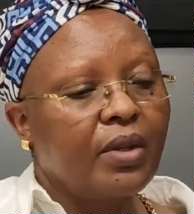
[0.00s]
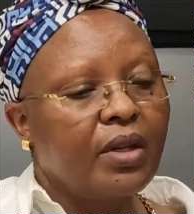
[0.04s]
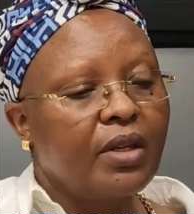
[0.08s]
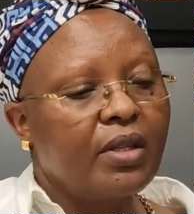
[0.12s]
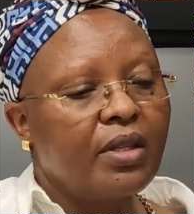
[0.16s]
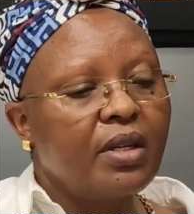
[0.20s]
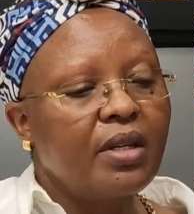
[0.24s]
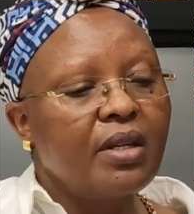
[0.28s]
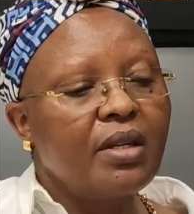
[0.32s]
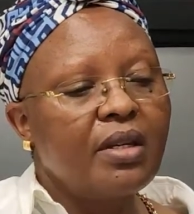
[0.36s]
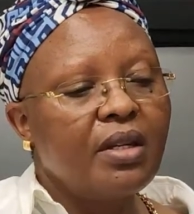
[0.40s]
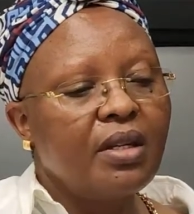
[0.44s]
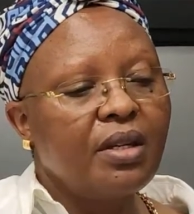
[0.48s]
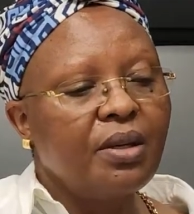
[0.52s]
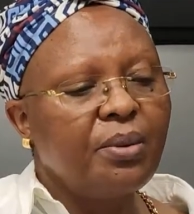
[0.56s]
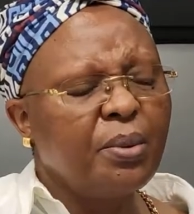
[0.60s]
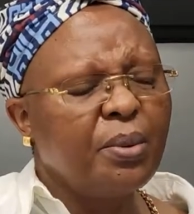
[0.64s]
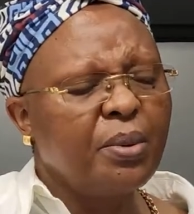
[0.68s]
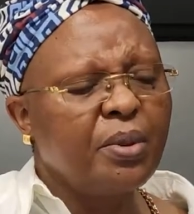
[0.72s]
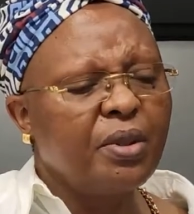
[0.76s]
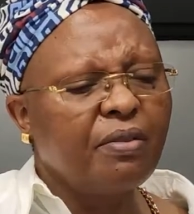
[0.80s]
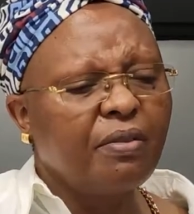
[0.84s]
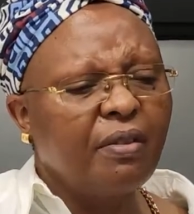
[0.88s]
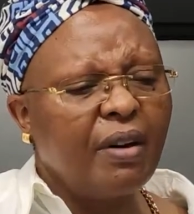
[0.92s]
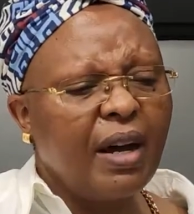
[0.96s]
said he
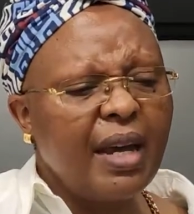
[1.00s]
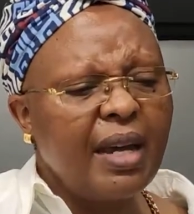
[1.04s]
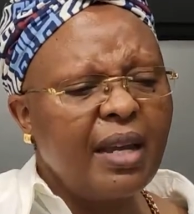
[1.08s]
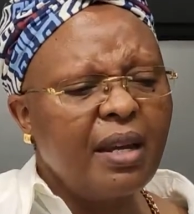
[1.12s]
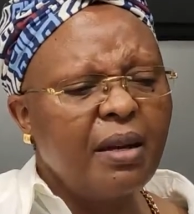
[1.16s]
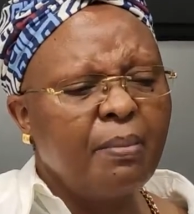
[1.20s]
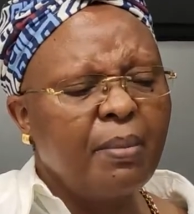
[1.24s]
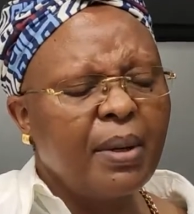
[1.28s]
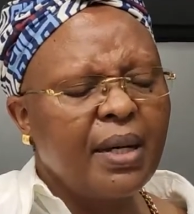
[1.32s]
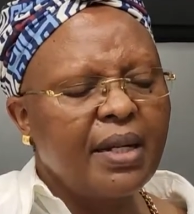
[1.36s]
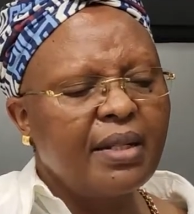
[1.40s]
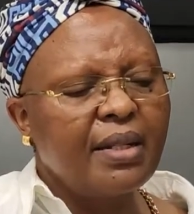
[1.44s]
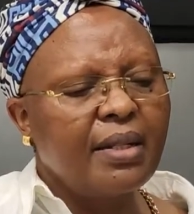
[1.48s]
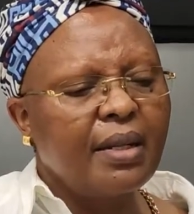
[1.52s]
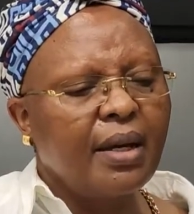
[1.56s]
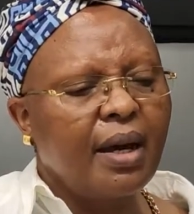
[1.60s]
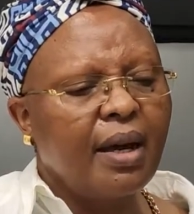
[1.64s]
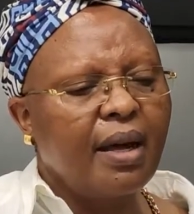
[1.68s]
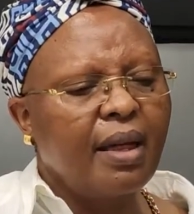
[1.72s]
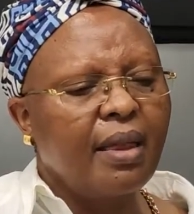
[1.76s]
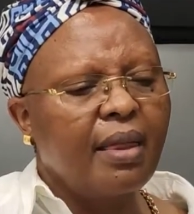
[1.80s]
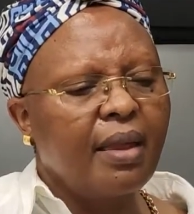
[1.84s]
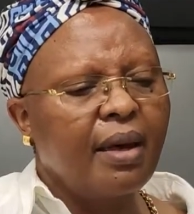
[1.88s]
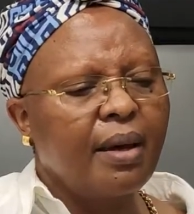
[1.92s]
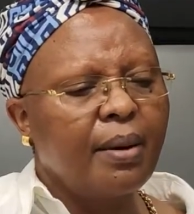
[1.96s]
was fine, but
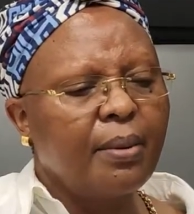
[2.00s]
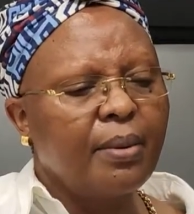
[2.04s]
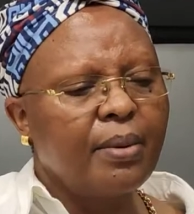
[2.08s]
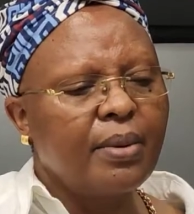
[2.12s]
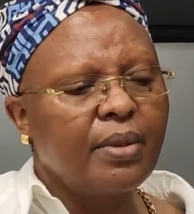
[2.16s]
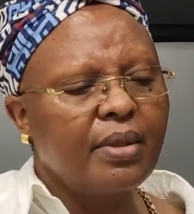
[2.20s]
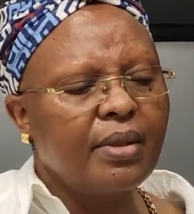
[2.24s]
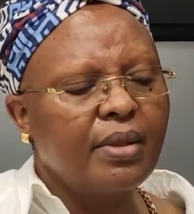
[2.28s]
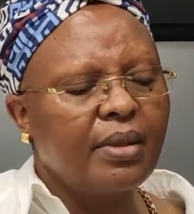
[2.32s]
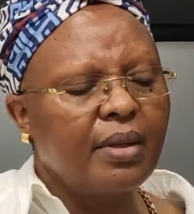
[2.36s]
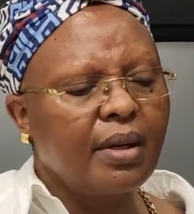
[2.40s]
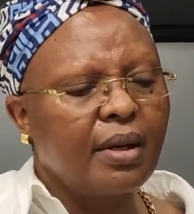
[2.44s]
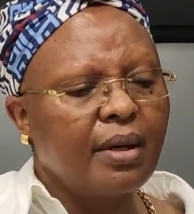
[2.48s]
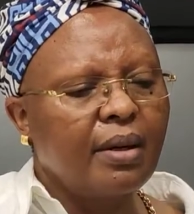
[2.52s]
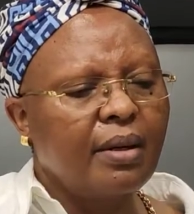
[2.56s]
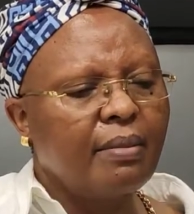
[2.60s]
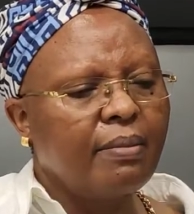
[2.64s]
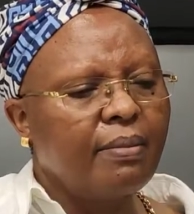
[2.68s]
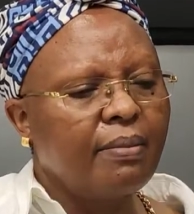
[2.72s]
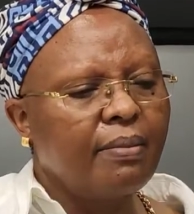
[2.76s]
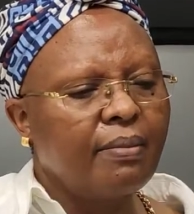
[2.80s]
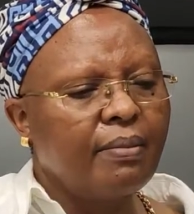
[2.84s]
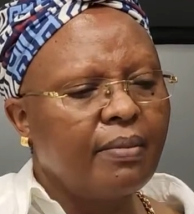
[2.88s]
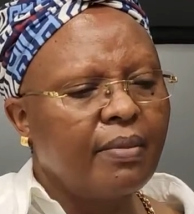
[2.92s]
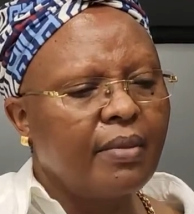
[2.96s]
there was
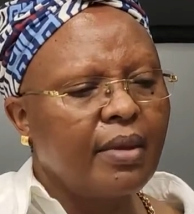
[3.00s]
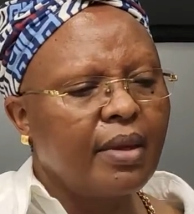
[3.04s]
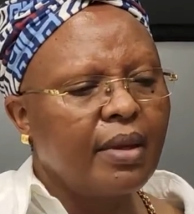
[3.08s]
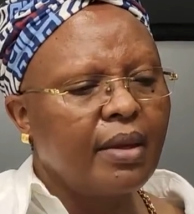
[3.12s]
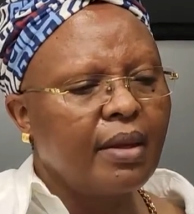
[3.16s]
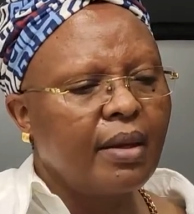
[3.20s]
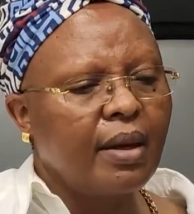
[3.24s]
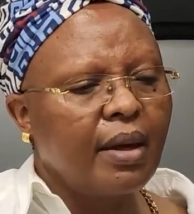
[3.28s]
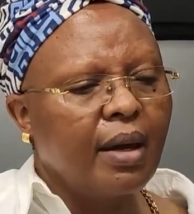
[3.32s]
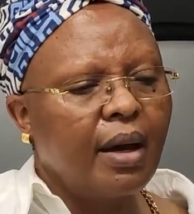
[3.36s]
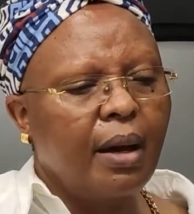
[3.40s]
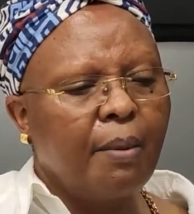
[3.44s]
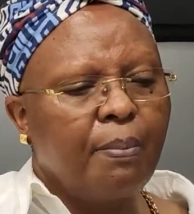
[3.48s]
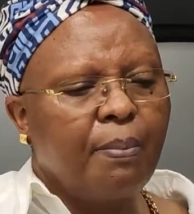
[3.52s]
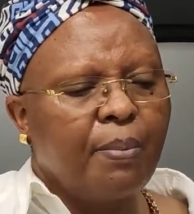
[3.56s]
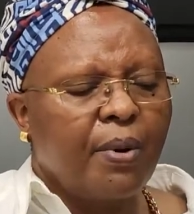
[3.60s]
a